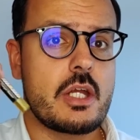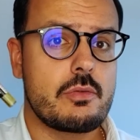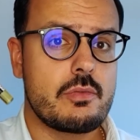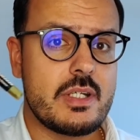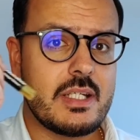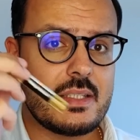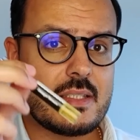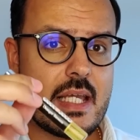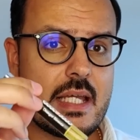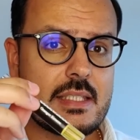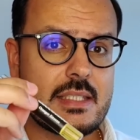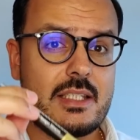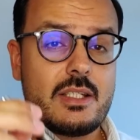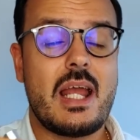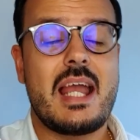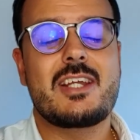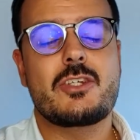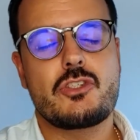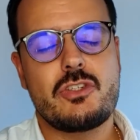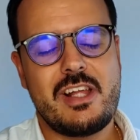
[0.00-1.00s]
I already tested.
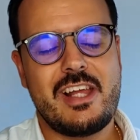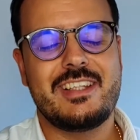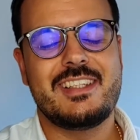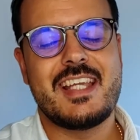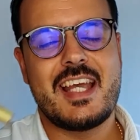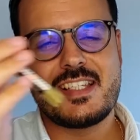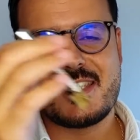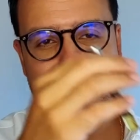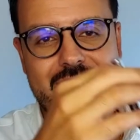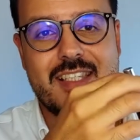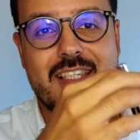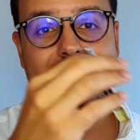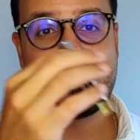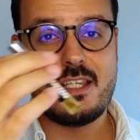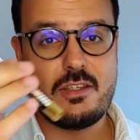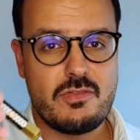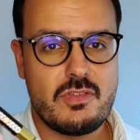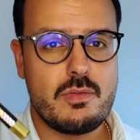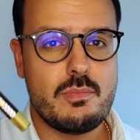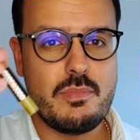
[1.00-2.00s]
Actually, I tested this
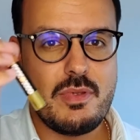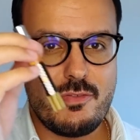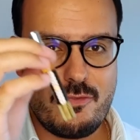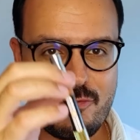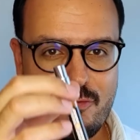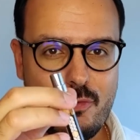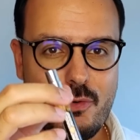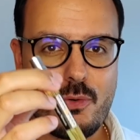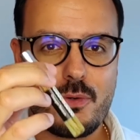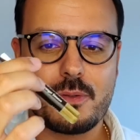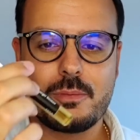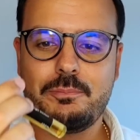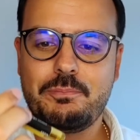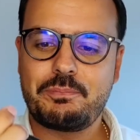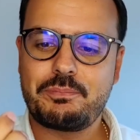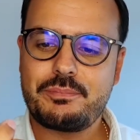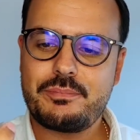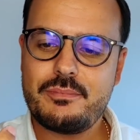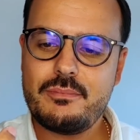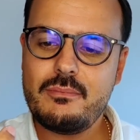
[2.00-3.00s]
even before
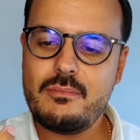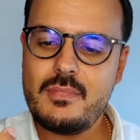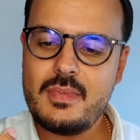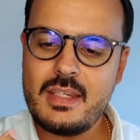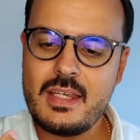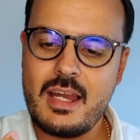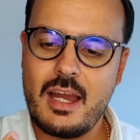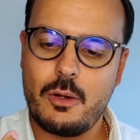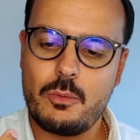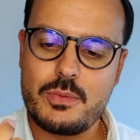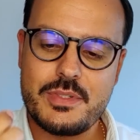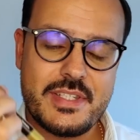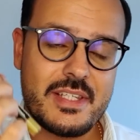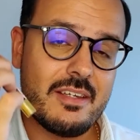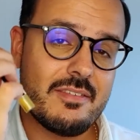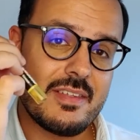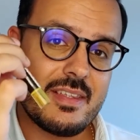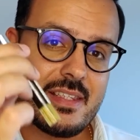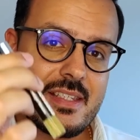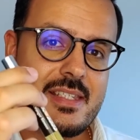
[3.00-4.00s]
I was
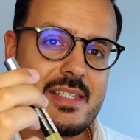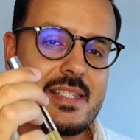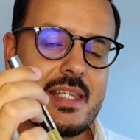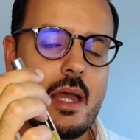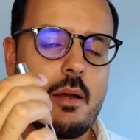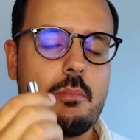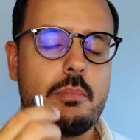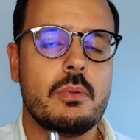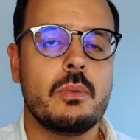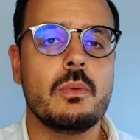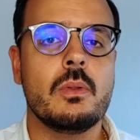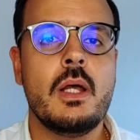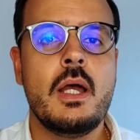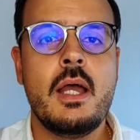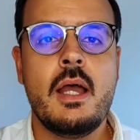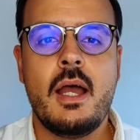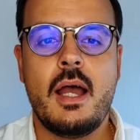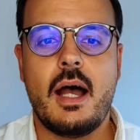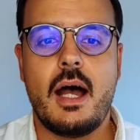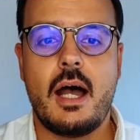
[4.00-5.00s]
given this sample.
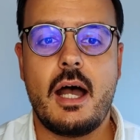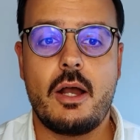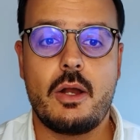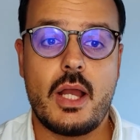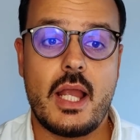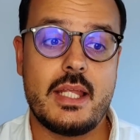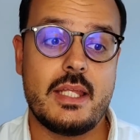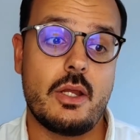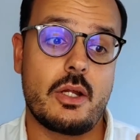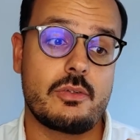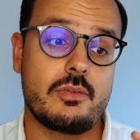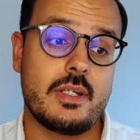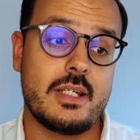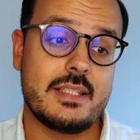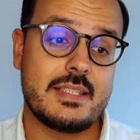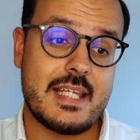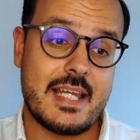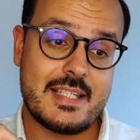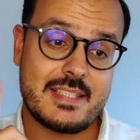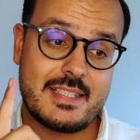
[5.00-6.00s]
I already
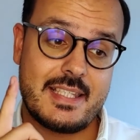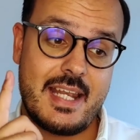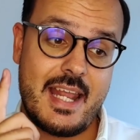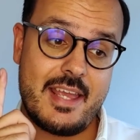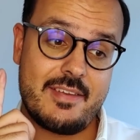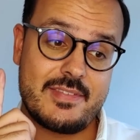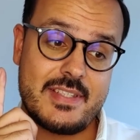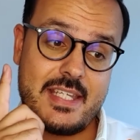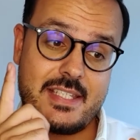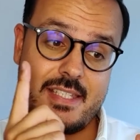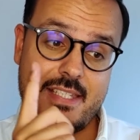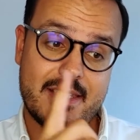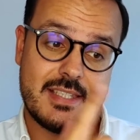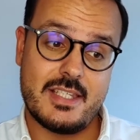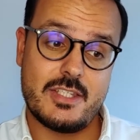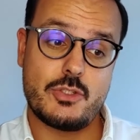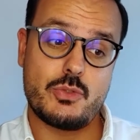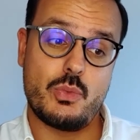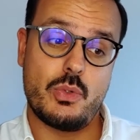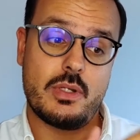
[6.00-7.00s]
have tested
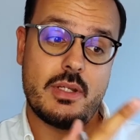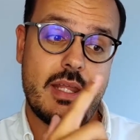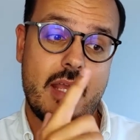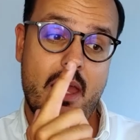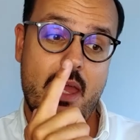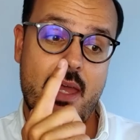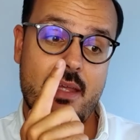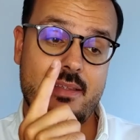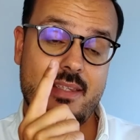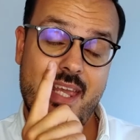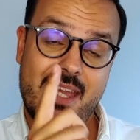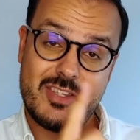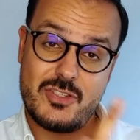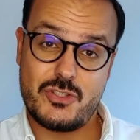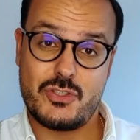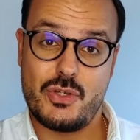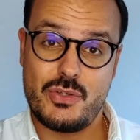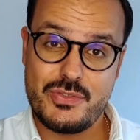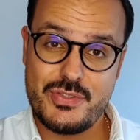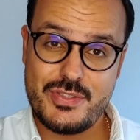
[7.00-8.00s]
this one at
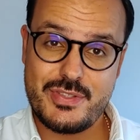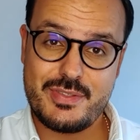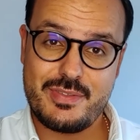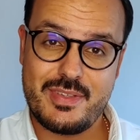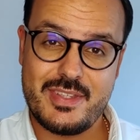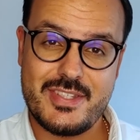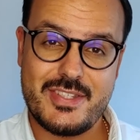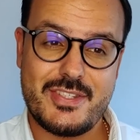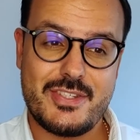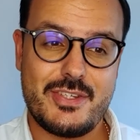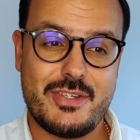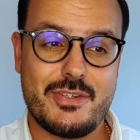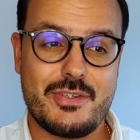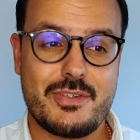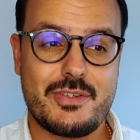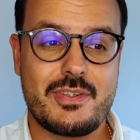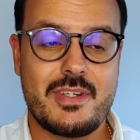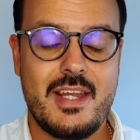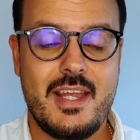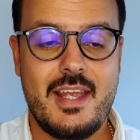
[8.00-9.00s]
Essence this
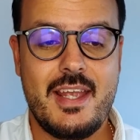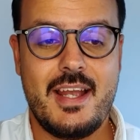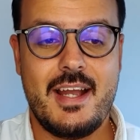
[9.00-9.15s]
year.